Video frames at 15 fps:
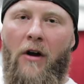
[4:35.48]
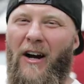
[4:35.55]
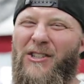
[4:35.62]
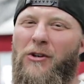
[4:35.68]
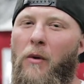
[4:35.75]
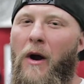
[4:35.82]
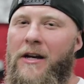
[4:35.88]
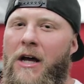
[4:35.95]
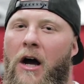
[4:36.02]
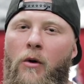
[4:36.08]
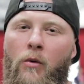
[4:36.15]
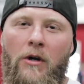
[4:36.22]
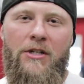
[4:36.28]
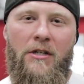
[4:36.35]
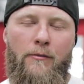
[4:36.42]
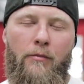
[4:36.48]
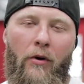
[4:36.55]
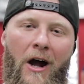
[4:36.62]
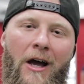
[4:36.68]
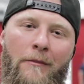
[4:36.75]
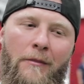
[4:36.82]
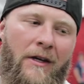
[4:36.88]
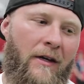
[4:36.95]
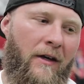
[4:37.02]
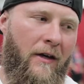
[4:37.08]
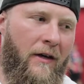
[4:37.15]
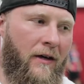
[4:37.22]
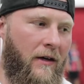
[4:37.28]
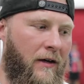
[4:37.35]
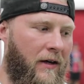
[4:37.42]
All right, so right now we're just priming
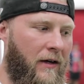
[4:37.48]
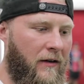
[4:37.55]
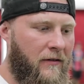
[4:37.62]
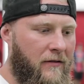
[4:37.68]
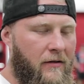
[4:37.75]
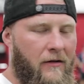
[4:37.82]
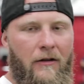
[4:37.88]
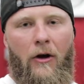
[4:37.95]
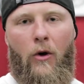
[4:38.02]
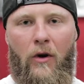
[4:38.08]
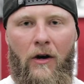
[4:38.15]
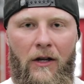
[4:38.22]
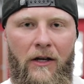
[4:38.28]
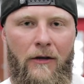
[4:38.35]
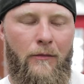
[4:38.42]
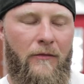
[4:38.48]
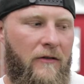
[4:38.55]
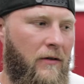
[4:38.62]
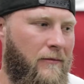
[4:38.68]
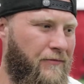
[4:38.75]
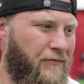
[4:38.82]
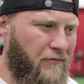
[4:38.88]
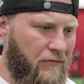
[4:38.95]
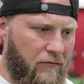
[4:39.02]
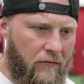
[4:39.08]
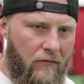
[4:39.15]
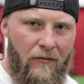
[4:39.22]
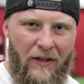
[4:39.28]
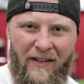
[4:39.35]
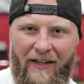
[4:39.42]
his lower limbs,
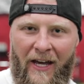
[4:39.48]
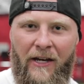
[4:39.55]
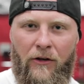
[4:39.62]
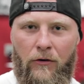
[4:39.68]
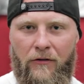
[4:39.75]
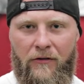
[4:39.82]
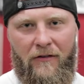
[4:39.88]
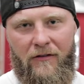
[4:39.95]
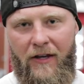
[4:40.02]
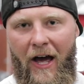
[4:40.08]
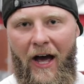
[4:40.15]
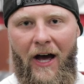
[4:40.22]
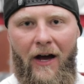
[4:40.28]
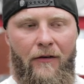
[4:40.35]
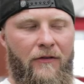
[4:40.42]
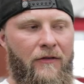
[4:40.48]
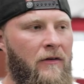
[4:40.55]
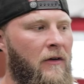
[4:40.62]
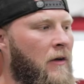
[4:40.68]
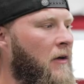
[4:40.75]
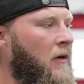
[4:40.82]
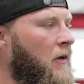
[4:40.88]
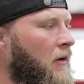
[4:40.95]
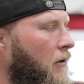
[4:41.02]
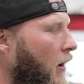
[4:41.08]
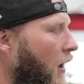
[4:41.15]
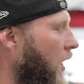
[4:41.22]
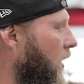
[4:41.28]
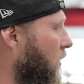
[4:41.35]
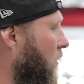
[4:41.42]
his ankles, his calves,
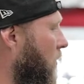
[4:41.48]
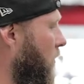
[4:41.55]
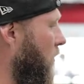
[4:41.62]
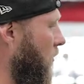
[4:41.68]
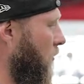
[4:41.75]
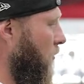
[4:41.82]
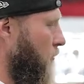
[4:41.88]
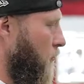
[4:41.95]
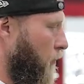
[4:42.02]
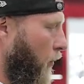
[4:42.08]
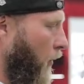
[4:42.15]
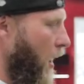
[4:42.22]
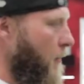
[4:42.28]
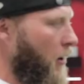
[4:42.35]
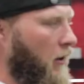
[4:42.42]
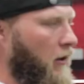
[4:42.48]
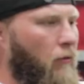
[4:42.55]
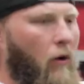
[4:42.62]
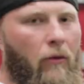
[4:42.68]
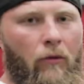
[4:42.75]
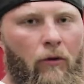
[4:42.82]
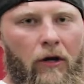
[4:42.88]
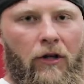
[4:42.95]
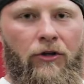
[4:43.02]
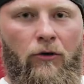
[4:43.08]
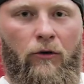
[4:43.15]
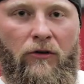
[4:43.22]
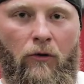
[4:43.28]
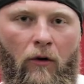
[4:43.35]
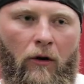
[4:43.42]
right? Primarily what we wanna
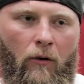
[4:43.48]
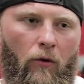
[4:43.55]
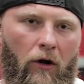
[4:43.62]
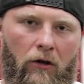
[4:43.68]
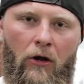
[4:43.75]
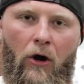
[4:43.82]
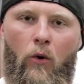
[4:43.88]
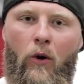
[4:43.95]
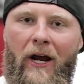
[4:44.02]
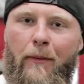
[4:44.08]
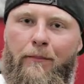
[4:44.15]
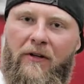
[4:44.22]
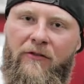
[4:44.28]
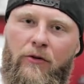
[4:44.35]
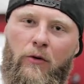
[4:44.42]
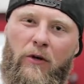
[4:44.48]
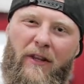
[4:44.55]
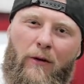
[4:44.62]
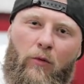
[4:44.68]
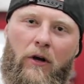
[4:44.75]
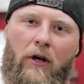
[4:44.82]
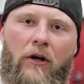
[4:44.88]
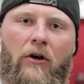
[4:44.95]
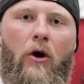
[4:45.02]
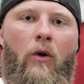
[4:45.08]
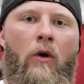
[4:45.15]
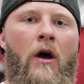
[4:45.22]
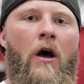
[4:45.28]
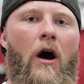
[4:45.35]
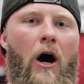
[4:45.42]
do is we wanna work lower amplitude and then we're gonna
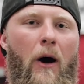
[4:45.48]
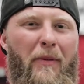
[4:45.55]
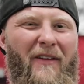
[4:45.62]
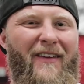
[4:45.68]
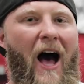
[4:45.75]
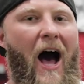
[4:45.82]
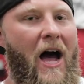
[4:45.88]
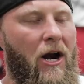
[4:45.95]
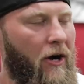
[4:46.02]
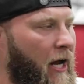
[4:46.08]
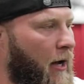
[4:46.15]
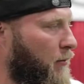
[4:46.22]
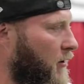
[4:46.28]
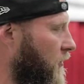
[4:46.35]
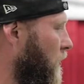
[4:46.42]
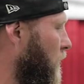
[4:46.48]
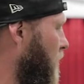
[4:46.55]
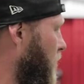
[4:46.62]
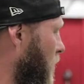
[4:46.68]
go up into higher amplitude.